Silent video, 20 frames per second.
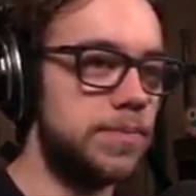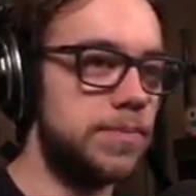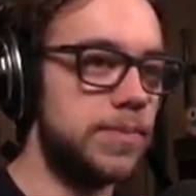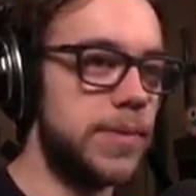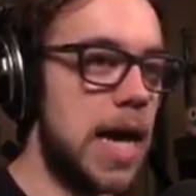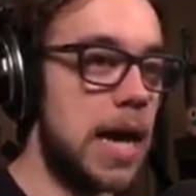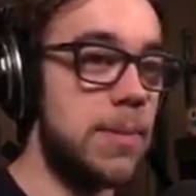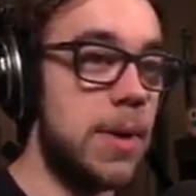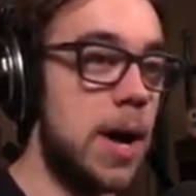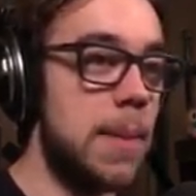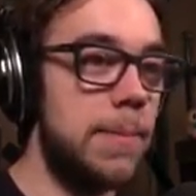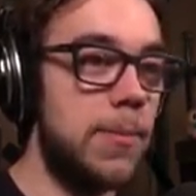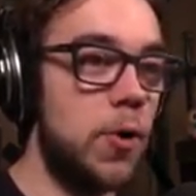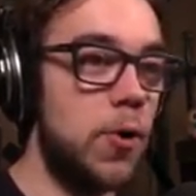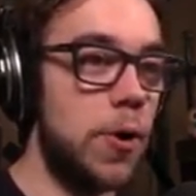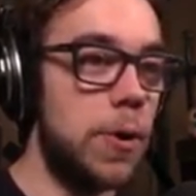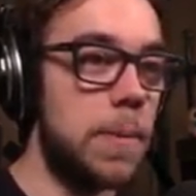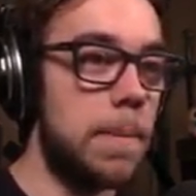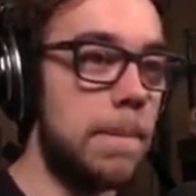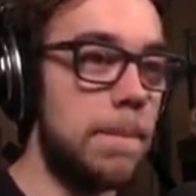I'm on
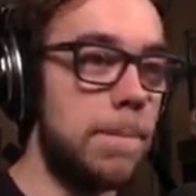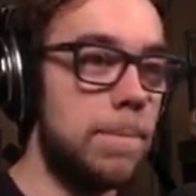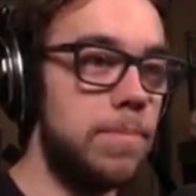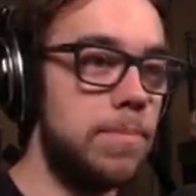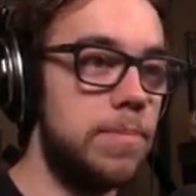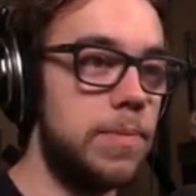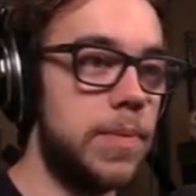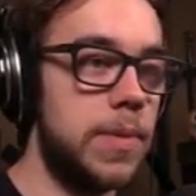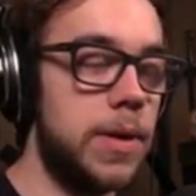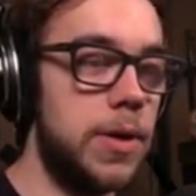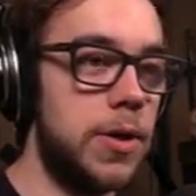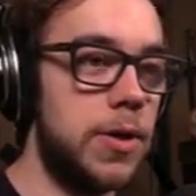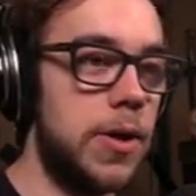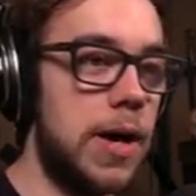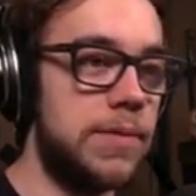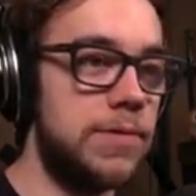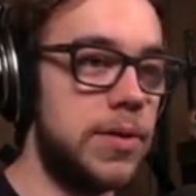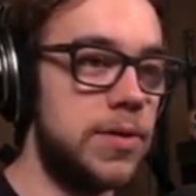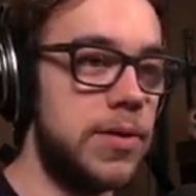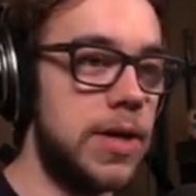board. You don't
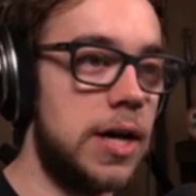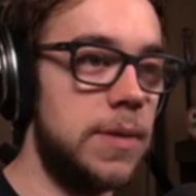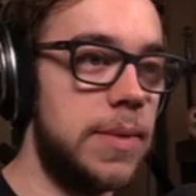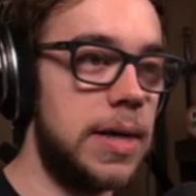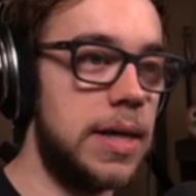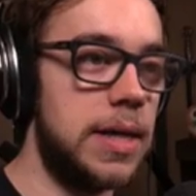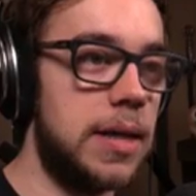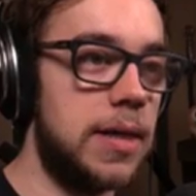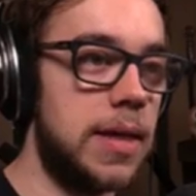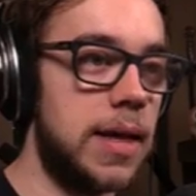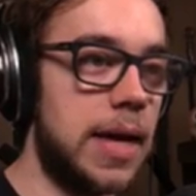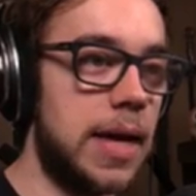have to tell me anything